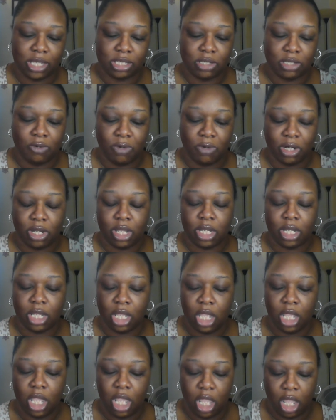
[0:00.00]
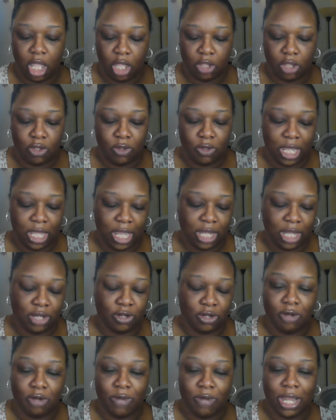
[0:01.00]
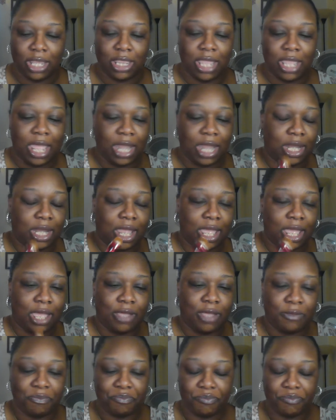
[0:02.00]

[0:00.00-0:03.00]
So we're gonna go ahead and correct that now.